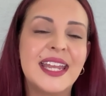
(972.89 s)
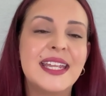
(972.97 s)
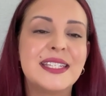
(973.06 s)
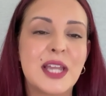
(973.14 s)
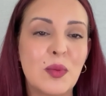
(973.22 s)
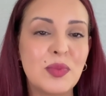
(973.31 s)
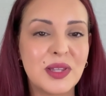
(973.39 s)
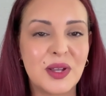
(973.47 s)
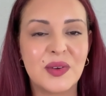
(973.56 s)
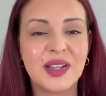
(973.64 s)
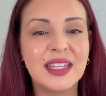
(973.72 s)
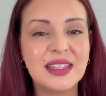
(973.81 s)
down
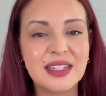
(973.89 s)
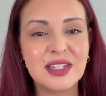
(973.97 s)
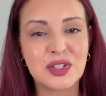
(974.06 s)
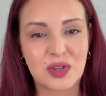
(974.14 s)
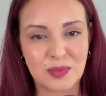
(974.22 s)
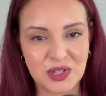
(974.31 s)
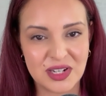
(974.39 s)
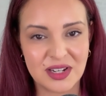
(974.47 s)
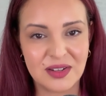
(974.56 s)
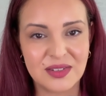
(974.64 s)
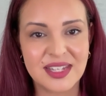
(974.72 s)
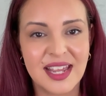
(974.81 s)
below in the description
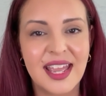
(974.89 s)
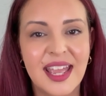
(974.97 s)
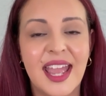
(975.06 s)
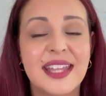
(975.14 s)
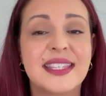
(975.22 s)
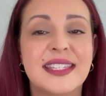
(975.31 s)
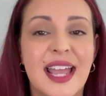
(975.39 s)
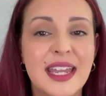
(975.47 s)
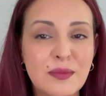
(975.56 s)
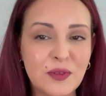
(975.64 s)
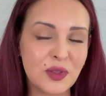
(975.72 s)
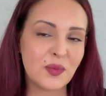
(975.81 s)
notes and
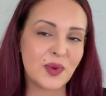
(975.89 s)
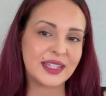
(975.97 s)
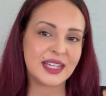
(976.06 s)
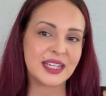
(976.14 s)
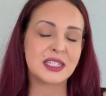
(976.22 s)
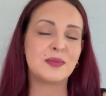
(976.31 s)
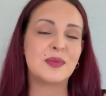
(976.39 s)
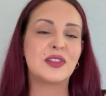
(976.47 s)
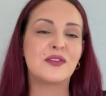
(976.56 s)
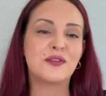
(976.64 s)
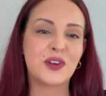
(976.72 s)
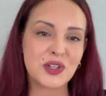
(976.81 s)
sign up for the waitlist to be the
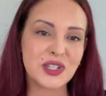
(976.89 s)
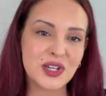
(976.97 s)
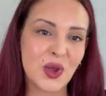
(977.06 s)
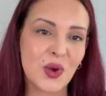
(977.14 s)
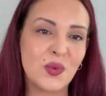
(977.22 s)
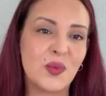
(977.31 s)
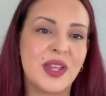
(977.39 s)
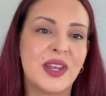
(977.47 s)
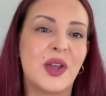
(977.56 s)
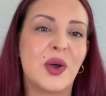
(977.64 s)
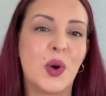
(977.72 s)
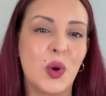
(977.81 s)
first to know
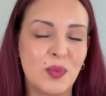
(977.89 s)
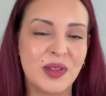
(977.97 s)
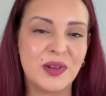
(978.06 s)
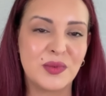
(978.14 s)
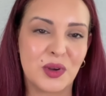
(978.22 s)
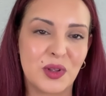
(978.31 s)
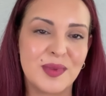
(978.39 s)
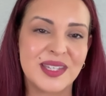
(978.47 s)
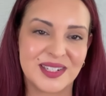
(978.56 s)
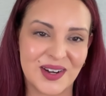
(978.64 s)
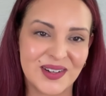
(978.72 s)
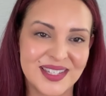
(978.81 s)
when open enrollment
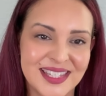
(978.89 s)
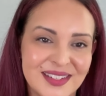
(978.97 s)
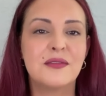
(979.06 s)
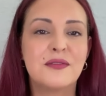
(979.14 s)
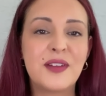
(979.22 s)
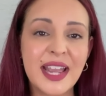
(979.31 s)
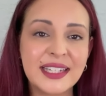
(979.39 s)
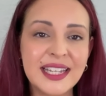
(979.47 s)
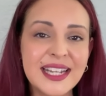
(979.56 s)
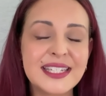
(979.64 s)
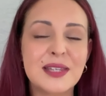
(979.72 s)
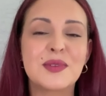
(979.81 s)
starts.
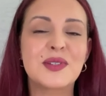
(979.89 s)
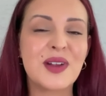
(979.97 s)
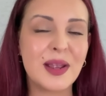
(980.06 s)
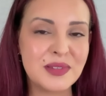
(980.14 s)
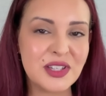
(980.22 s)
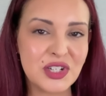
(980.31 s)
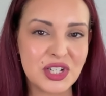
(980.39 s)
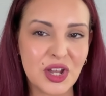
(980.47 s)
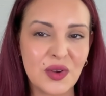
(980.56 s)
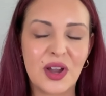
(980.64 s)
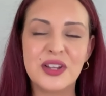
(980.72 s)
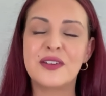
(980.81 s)
Finally, subscribe to the show on your